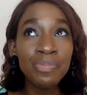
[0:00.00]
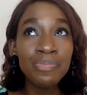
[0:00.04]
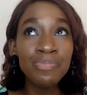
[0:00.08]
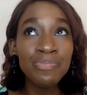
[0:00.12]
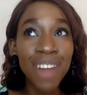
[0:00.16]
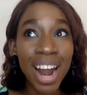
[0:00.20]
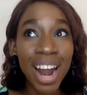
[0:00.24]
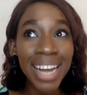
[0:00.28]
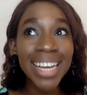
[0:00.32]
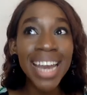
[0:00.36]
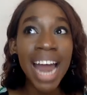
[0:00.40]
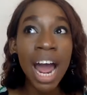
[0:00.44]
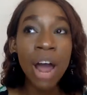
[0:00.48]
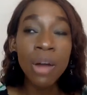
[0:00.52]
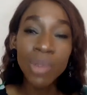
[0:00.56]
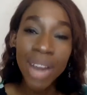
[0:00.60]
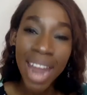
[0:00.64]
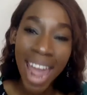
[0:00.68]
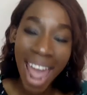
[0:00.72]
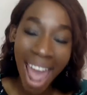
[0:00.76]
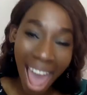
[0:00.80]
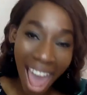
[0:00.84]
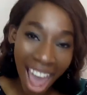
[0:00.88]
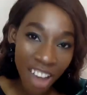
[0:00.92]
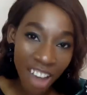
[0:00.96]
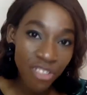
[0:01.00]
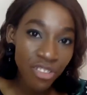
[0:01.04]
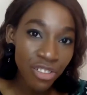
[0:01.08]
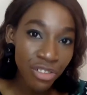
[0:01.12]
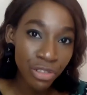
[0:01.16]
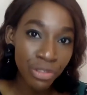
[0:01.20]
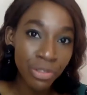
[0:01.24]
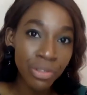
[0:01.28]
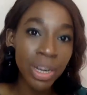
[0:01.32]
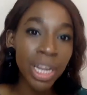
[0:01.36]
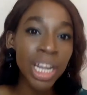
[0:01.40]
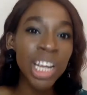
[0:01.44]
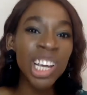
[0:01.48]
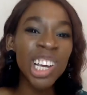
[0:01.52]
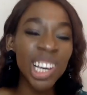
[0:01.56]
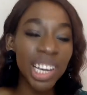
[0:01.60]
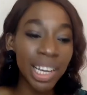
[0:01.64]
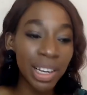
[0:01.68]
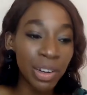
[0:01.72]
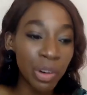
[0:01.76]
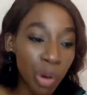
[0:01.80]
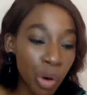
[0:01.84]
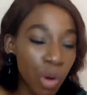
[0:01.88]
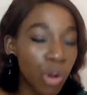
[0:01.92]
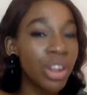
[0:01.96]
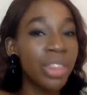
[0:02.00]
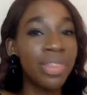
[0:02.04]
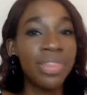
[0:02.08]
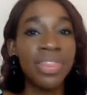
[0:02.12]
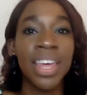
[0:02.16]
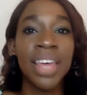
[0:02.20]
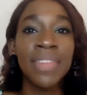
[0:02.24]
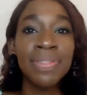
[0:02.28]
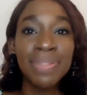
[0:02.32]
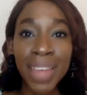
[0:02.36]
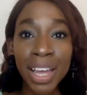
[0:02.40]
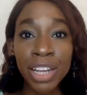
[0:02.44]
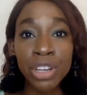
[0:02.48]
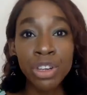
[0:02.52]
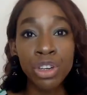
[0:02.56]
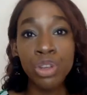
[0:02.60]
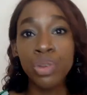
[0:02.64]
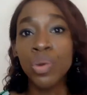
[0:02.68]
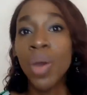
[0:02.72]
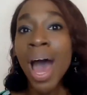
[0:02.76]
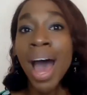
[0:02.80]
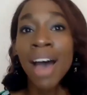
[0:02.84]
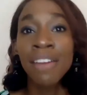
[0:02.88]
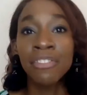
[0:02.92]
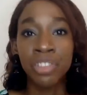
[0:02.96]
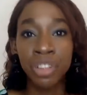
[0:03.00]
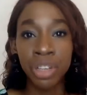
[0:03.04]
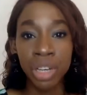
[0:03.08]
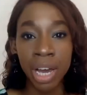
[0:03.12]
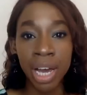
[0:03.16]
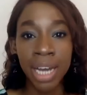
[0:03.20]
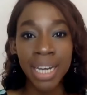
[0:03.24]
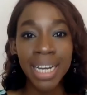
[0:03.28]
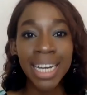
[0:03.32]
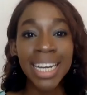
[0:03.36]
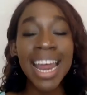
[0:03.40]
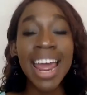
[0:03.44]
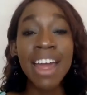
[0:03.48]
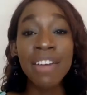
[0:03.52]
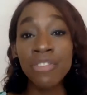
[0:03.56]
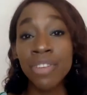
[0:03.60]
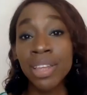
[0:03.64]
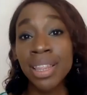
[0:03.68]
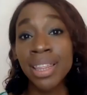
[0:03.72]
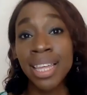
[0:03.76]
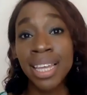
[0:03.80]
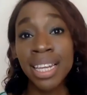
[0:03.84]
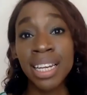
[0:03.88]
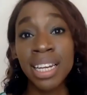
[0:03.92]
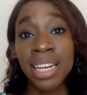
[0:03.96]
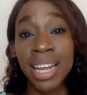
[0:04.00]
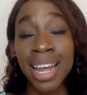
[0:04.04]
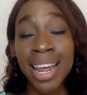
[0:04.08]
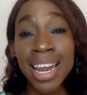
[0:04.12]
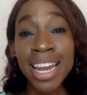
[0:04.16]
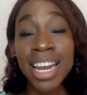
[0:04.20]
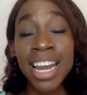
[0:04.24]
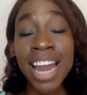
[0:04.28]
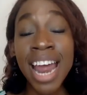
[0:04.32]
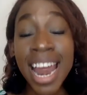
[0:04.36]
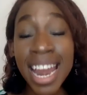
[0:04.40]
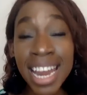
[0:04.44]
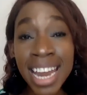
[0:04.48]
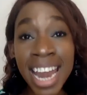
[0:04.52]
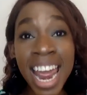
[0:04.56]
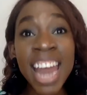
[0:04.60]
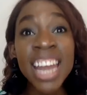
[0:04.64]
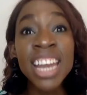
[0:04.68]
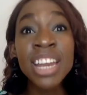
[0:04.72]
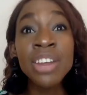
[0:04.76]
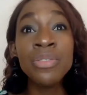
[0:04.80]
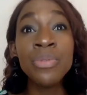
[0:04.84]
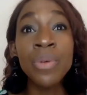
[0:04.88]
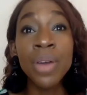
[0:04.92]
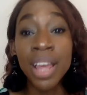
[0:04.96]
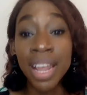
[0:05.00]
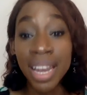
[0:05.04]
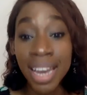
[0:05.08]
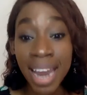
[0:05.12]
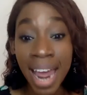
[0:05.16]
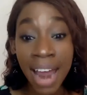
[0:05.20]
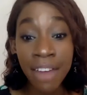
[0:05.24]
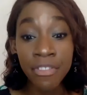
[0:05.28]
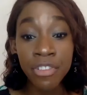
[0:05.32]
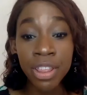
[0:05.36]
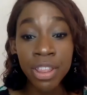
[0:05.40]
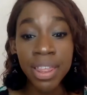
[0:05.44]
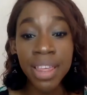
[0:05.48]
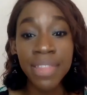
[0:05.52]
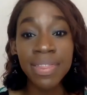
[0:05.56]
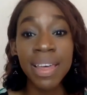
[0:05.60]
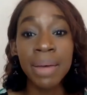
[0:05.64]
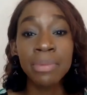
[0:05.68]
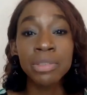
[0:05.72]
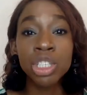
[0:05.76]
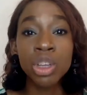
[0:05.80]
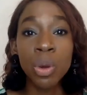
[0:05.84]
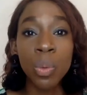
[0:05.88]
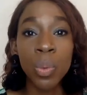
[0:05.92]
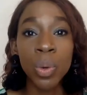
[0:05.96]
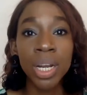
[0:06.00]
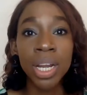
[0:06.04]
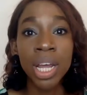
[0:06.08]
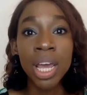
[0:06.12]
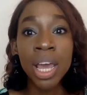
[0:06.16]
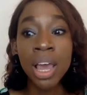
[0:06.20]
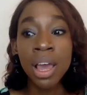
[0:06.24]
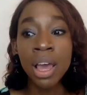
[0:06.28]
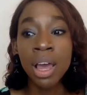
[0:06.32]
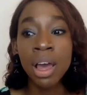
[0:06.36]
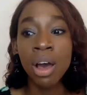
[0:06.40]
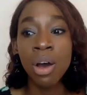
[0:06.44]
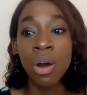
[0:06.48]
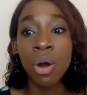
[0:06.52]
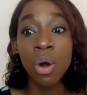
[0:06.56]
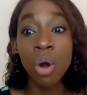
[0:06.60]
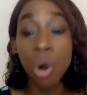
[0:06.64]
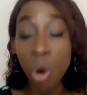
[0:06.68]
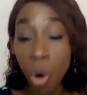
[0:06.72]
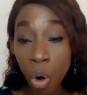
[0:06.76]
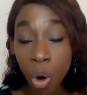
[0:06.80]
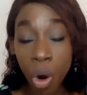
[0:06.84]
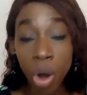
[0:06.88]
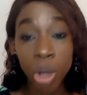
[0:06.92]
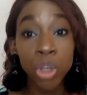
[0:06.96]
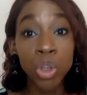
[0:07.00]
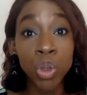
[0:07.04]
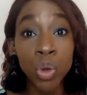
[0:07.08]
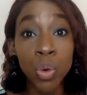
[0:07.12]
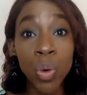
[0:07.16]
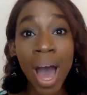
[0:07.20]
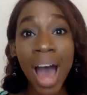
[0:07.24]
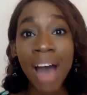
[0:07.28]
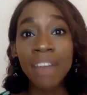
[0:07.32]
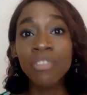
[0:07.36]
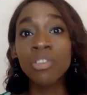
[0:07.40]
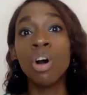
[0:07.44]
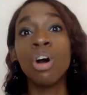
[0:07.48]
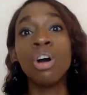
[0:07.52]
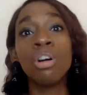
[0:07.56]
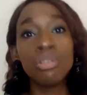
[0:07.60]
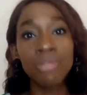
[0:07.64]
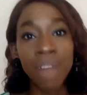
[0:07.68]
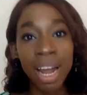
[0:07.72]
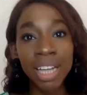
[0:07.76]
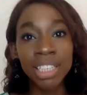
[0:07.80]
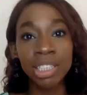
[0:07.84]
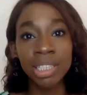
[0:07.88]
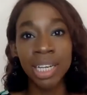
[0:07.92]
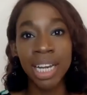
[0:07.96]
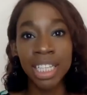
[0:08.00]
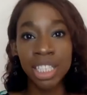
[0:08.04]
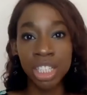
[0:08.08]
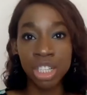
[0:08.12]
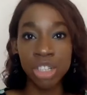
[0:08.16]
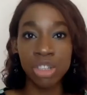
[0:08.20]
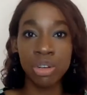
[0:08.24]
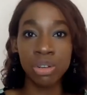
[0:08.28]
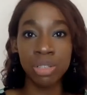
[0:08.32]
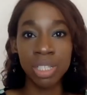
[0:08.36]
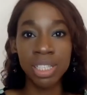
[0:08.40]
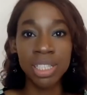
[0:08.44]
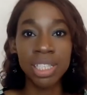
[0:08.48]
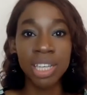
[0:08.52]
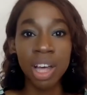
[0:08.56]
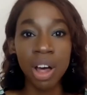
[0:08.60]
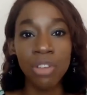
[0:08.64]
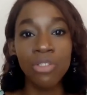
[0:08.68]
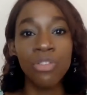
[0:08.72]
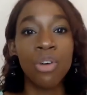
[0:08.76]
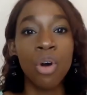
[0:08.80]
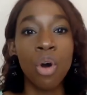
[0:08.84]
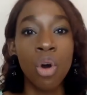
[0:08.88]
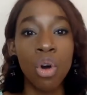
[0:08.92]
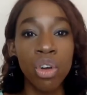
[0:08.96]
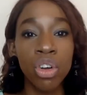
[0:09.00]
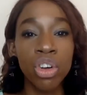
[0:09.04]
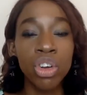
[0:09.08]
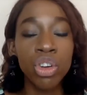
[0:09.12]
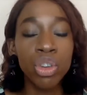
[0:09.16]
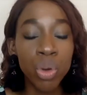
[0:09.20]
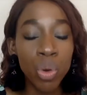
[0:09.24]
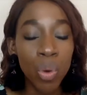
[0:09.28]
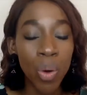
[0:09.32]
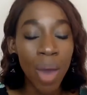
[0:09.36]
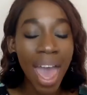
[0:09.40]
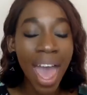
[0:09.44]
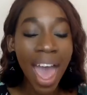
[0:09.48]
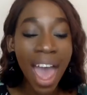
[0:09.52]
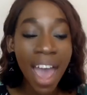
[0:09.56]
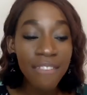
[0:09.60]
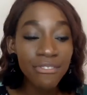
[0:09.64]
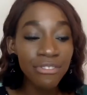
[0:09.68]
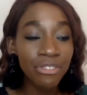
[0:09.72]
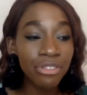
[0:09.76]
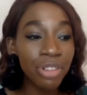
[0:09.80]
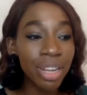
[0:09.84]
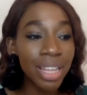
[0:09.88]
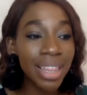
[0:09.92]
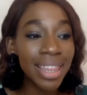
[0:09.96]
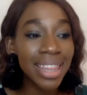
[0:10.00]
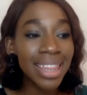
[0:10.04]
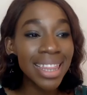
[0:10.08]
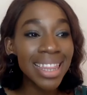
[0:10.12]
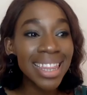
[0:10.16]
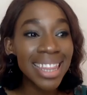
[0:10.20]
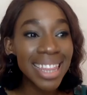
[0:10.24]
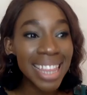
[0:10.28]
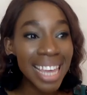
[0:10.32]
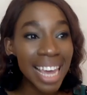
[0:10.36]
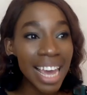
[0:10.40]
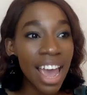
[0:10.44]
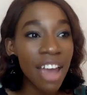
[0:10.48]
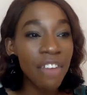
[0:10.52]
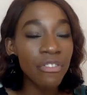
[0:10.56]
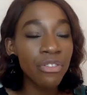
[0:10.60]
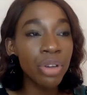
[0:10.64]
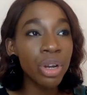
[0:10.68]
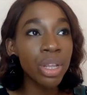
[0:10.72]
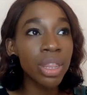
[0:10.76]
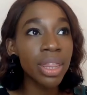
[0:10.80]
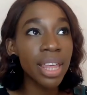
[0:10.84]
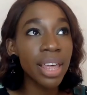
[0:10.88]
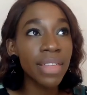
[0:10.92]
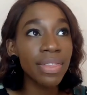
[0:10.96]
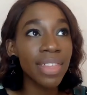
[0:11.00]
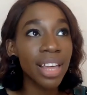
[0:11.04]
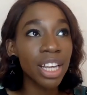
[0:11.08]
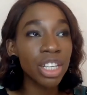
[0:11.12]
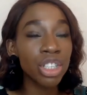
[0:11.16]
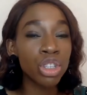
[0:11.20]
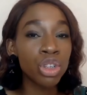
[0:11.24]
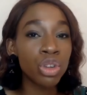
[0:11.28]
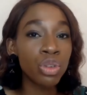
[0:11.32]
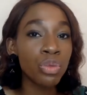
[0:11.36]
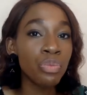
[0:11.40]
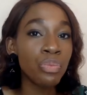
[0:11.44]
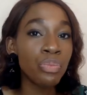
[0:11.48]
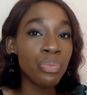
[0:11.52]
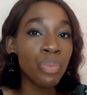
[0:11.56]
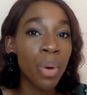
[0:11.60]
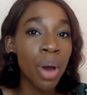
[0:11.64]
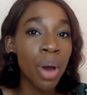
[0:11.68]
Write down every good thing that you have done and everything in everything that someone or you have congratulated yourself on, you know, everything that you,